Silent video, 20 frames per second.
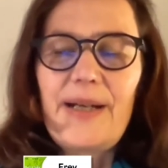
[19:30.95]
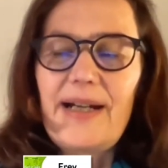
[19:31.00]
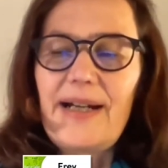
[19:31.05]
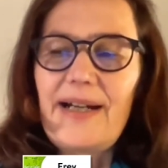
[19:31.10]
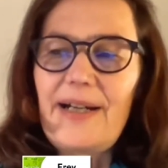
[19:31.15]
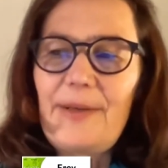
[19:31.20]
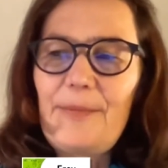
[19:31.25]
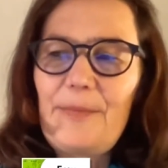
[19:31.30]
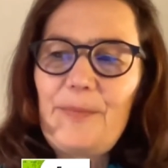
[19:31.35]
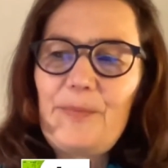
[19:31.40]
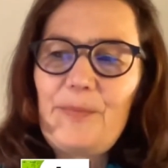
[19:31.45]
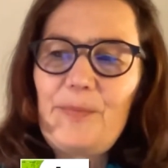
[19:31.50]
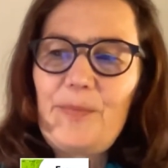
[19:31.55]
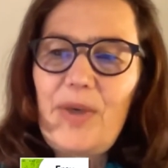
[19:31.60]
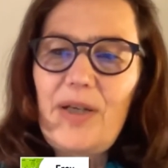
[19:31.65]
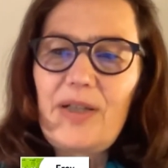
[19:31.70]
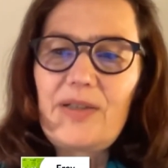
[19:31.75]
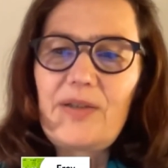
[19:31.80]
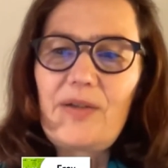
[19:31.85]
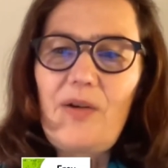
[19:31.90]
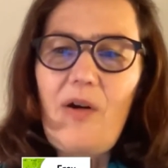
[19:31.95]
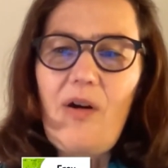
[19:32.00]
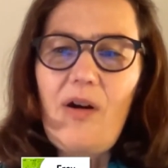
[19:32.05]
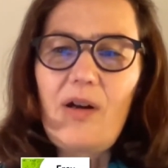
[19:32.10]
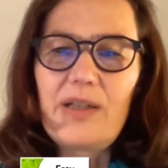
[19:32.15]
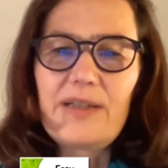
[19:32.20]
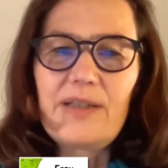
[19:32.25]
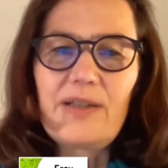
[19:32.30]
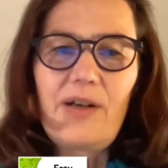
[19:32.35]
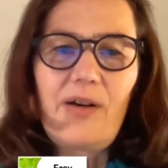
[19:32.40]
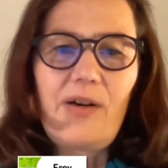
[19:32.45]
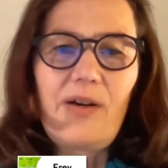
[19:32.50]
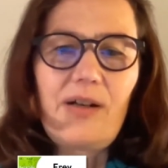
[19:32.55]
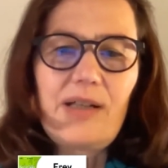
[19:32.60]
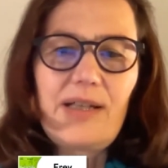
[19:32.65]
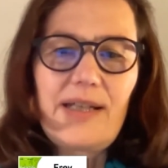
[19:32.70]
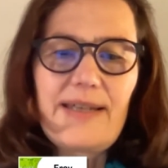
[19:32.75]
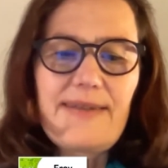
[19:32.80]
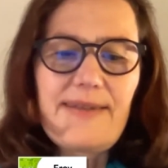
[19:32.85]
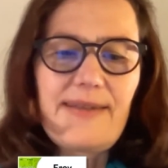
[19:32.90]
But all in
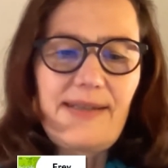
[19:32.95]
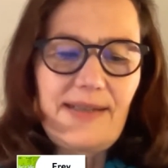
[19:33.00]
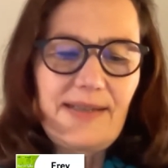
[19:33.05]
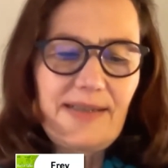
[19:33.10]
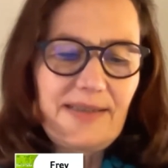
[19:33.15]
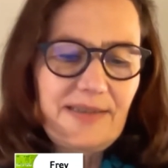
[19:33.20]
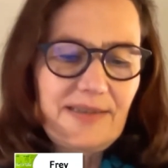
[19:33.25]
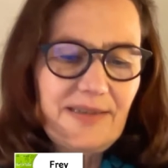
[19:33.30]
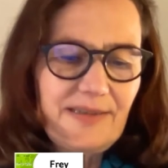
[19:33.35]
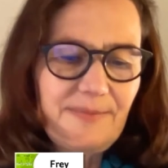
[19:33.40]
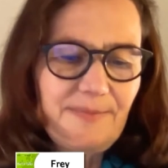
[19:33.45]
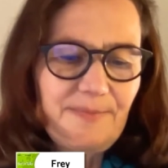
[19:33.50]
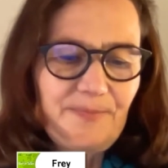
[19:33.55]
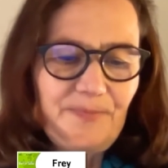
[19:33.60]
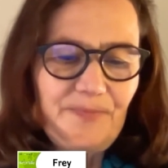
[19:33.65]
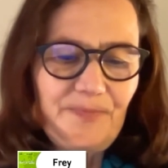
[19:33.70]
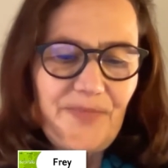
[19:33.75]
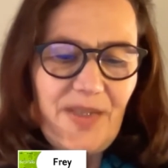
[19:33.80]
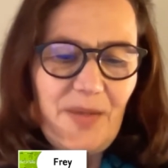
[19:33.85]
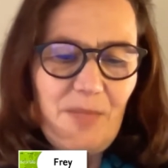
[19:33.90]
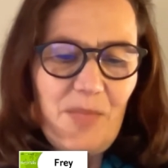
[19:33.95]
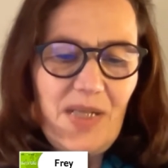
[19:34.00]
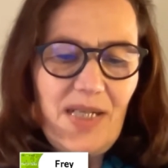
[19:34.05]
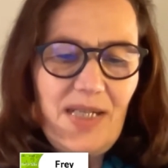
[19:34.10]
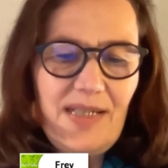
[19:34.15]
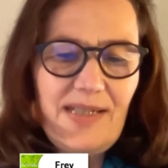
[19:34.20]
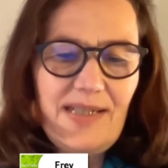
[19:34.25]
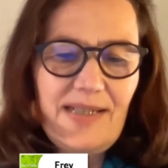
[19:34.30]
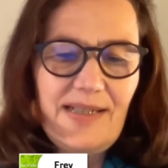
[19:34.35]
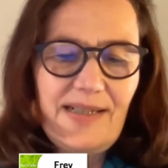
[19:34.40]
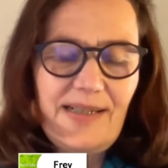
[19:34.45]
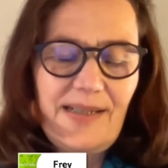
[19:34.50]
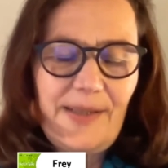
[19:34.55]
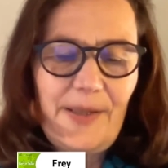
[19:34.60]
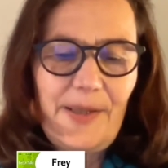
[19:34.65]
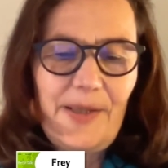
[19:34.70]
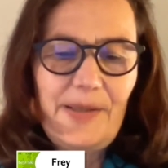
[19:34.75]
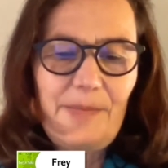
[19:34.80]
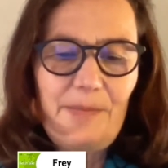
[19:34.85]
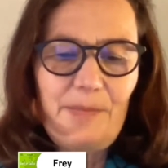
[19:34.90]
all, I think the
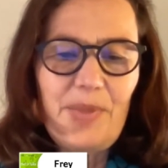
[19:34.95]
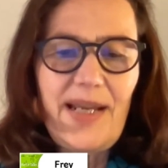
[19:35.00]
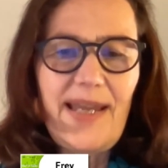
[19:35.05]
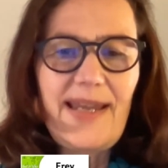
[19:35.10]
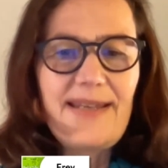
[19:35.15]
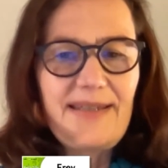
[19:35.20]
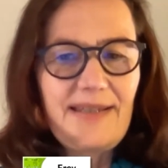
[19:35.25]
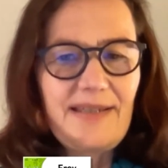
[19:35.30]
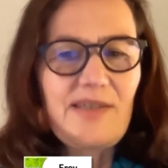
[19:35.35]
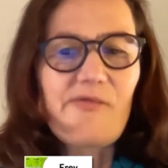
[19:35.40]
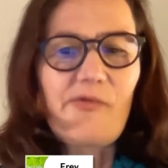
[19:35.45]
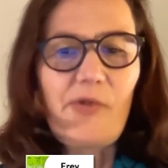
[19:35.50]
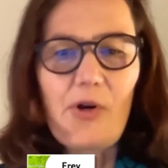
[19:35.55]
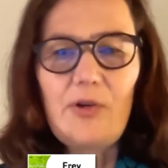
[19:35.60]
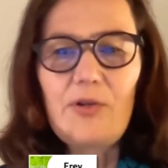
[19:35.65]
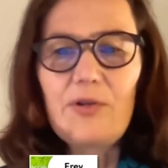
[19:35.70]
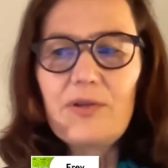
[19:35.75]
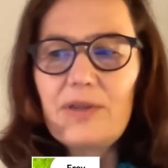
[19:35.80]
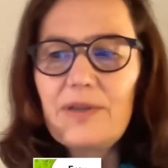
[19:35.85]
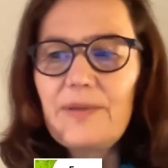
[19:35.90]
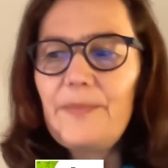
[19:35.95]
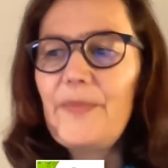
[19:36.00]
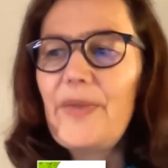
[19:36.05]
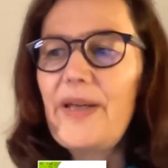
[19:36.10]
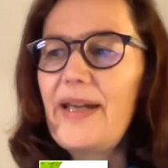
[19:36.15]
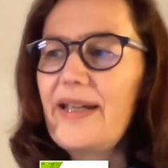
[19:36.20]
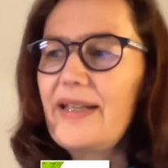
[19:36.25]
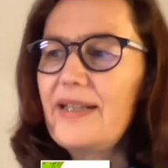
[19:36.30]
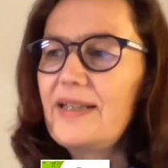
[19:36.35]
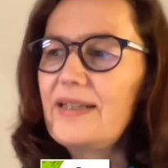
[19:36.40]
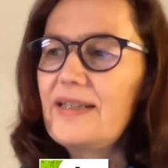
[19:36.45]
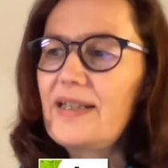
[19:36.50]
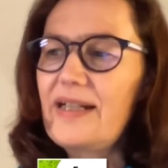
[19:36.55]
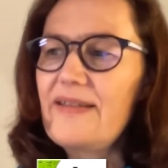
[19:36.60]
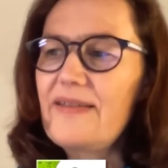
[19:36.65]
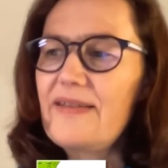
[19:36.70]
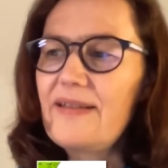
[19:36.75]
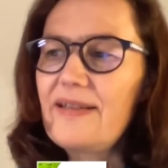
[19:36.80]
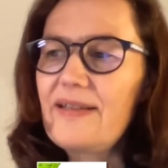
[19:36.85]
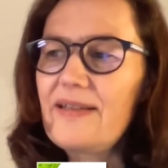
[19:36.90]
media plays its role, and I
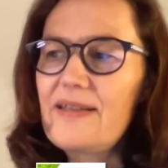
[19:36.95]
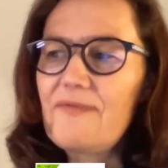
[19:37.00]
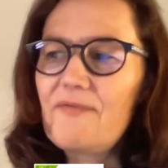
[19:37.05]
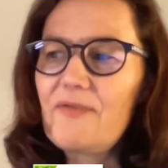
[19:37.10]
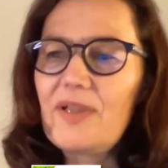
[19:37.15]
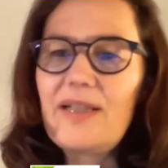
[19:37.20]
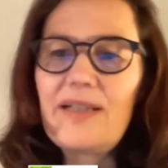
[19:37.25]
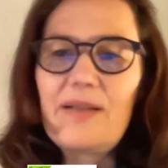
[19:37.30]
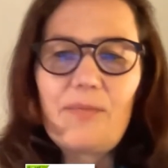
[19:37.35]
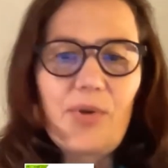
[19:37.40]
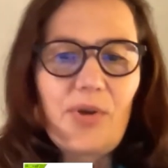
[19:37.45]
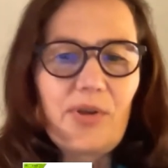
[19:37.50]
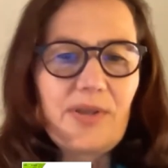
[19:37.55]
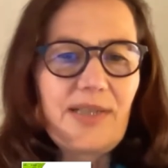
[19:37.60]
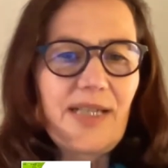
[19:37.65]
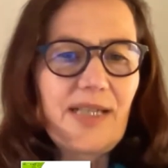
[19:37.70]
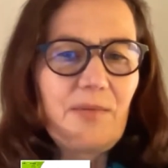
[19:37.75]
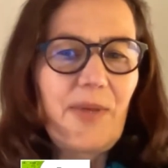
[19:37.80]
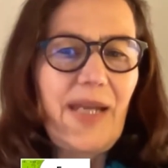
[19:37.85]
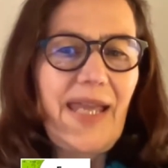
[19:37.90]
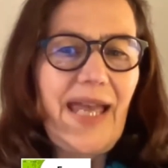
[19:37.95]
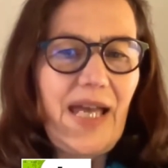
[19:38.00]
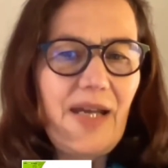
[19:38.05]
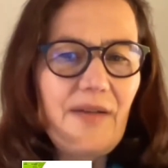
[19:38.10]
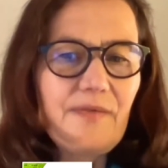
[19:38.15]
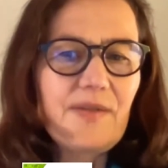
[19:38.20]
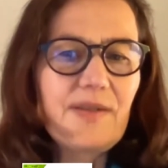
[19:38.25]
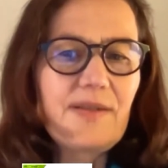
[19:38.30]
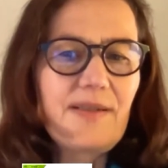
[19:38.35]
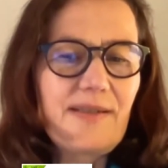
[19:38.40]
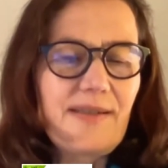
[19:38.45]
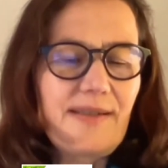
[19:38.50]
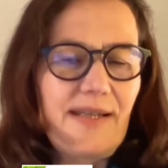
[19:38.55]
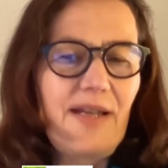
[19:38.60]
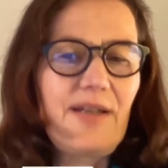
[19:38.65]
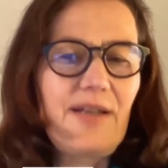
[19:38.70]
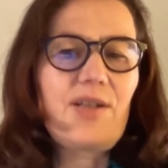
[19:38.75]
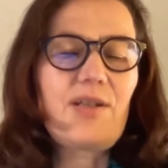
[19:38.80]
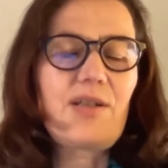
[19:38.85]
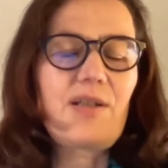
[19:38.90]
think it's really important that we have the
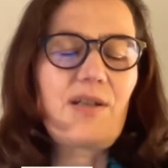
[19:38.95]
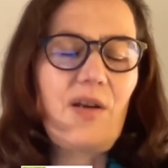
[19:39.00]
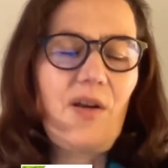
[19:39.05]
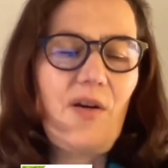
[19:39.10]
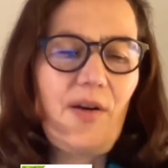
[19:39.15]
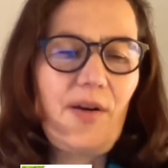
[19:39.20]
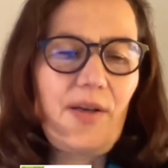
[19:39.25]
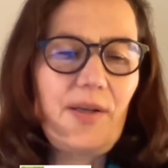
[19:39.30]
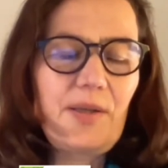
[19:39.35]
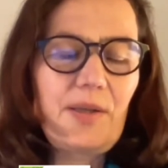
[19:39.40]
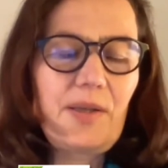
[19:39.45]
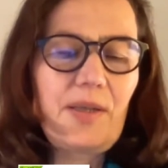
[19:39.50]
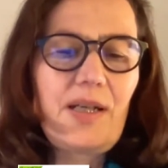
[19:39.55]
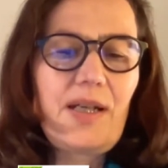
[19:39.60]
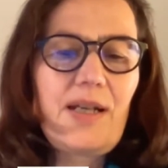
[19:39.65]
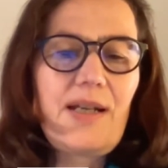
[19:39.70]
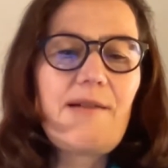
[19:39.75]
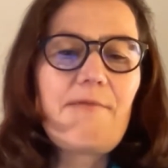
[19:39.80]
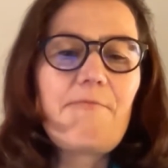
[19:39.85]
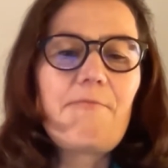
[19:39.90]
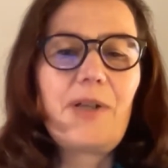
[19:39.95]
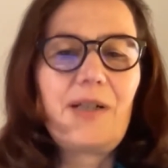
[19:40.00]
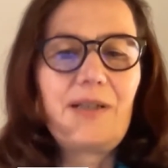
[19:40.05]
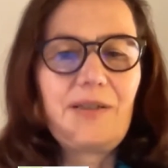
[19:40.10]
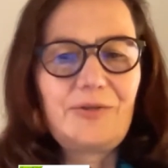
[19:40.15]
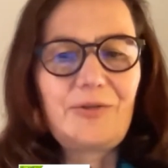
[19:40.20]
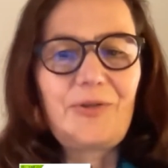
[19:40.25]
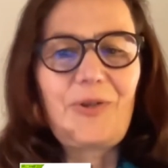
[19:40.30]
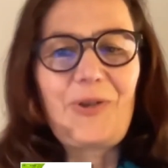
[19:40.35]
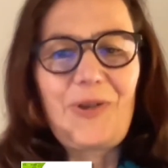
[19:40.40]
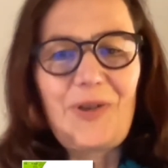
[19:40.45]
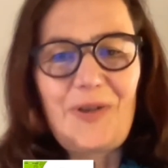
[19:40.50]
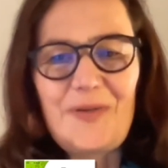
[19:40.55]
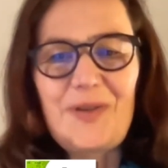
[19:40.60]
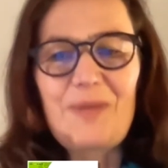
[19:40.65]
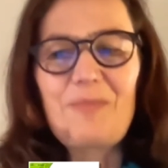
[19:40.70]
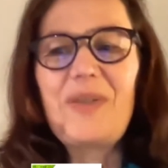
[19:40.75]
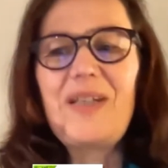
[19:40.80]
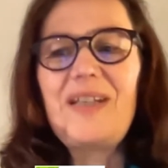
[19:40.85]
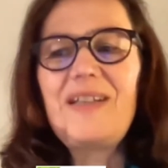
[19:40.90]
discussion on, well, the role
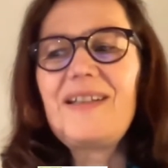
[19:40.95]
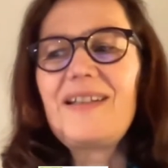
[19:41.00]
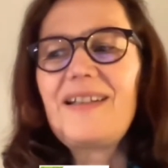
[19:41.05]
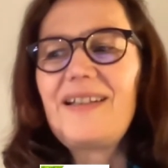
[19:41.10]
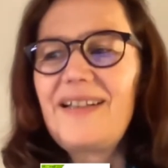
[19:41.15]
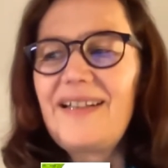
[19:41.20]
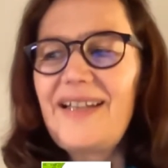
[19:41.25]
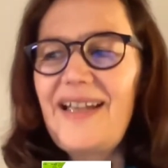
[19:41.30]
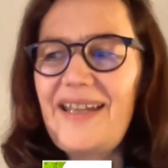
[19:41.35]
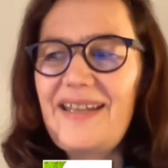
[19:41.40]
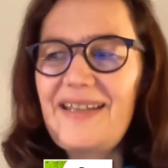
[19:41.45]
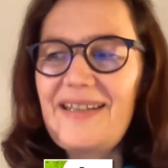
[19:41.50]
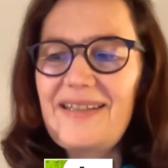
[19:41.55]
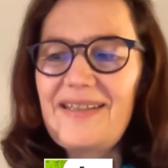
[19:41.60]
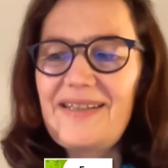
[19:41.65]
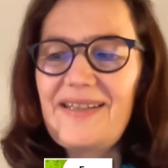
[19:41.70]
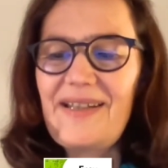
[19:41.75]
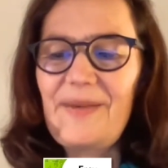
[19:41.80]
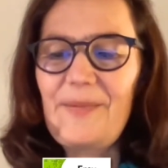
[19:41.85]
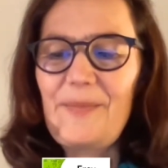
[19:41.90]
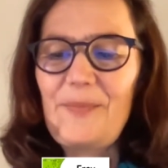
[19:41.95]
of the media and